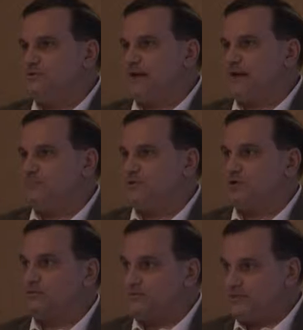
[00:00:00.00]
you about a
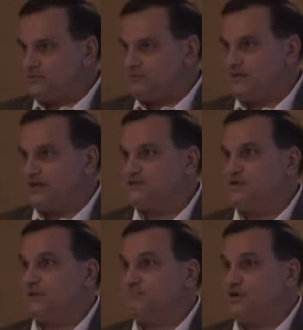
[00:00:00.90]
program that's in my
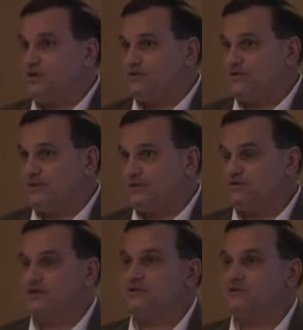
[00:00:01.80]
shop called the
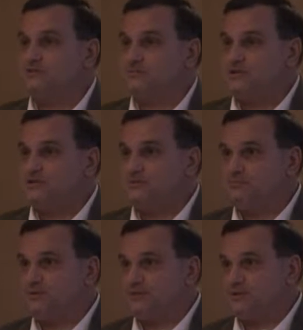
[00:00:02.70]
Critical
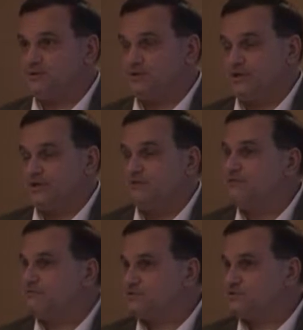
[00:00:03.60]

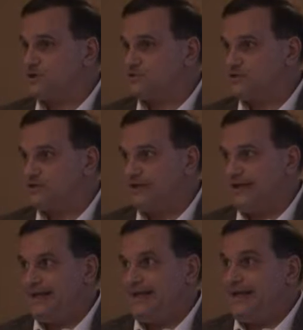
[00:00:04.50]
Infrastructure
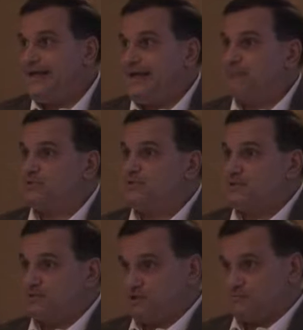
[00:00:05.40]
and
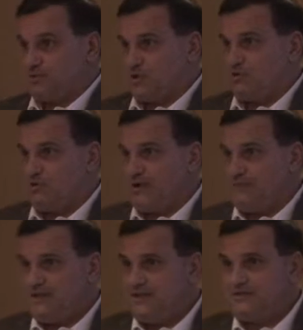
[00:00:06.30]
Protection
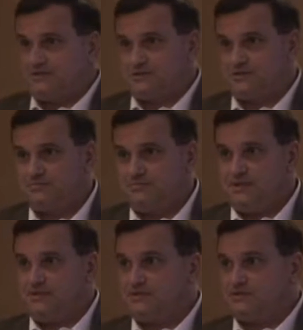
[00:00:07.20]
Program. It is
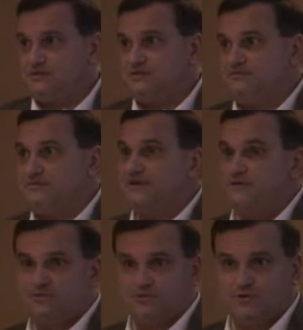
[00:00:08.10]

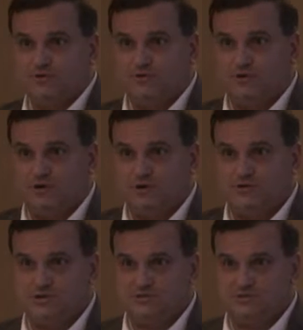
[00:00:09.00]
funded through
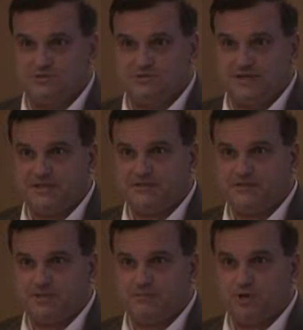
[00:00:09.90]
our general
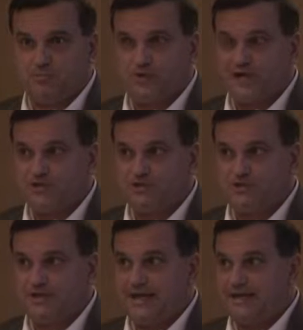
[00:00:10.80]
expense
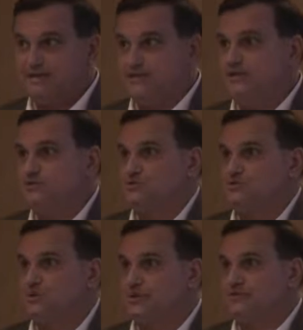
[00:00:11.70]
appropriation, and it
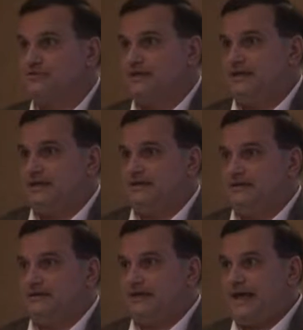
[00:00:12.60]
deals with
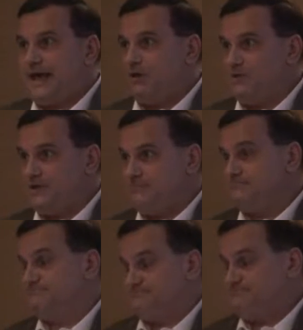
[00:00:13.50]
how
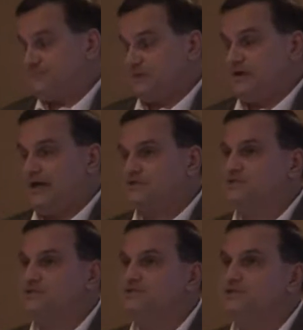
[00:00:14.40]

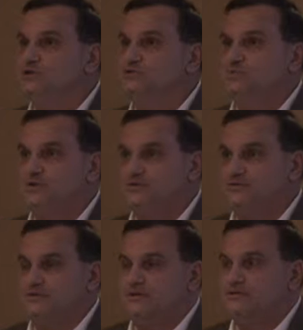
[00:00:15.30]
it deals
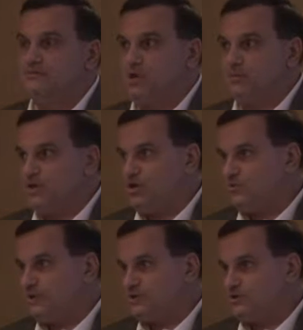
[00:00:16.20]
with Department of
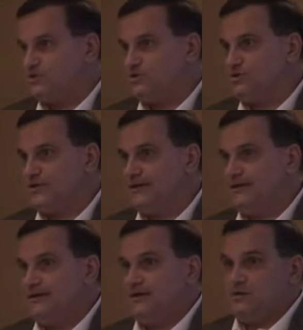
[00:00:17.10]
Homeland
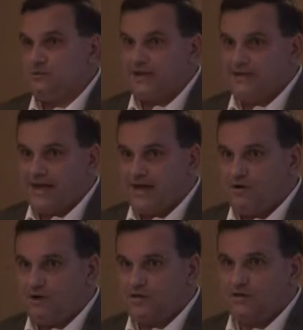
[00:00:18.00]
Security right now,
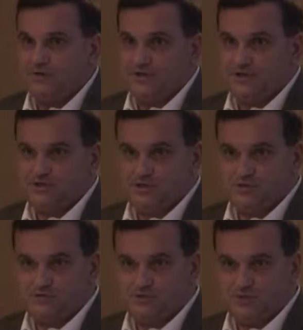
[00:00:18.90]
ongoing
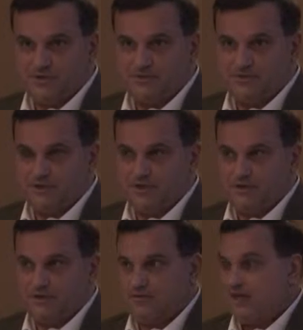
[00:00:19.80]
initiatives with
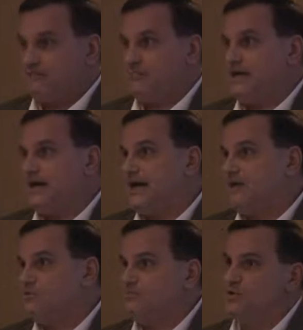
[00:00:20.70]
the
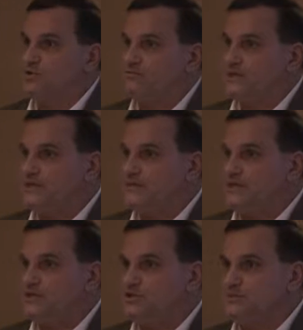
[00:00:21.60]
FBI, with Bureau of
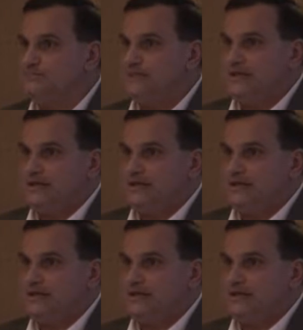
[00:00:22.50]
Reclamation.